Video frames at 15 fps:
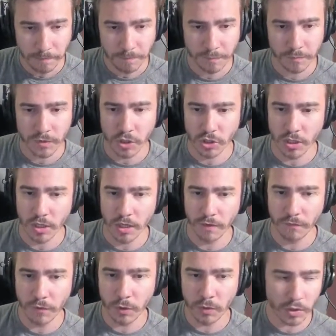There's a
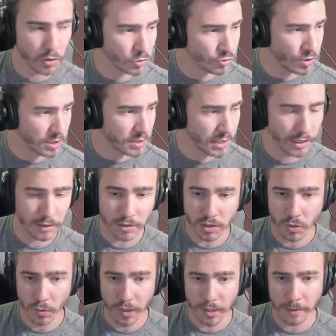few little tricks to get this
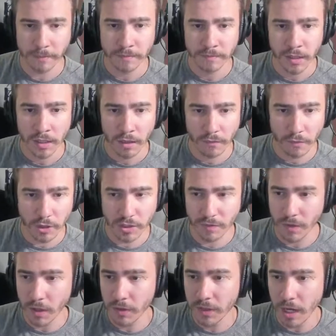to work. First
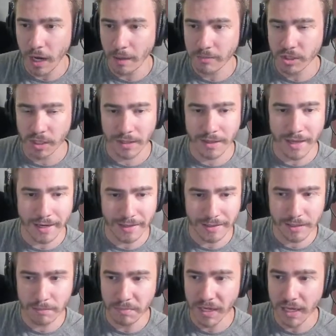of all, the object that
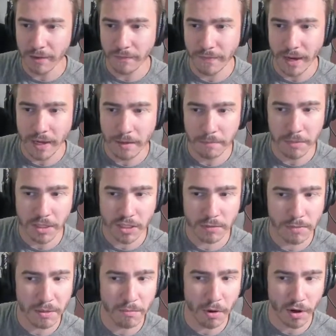is big and fat must
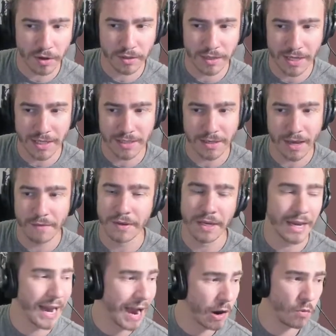be marked as
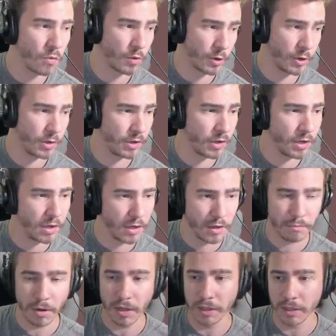having outward
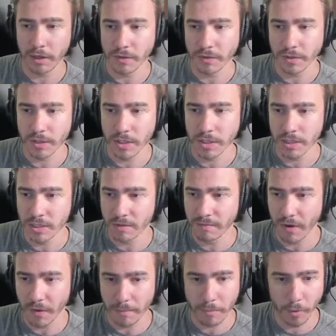polygons. This is
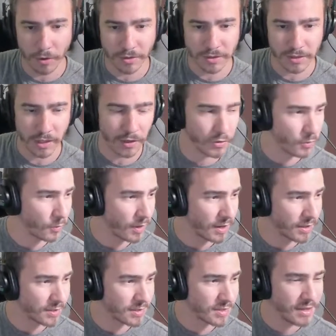very important,
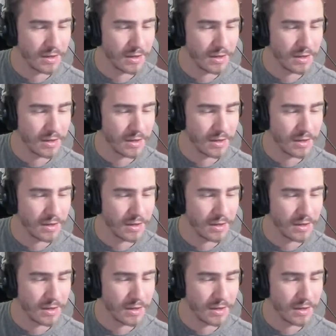otherwise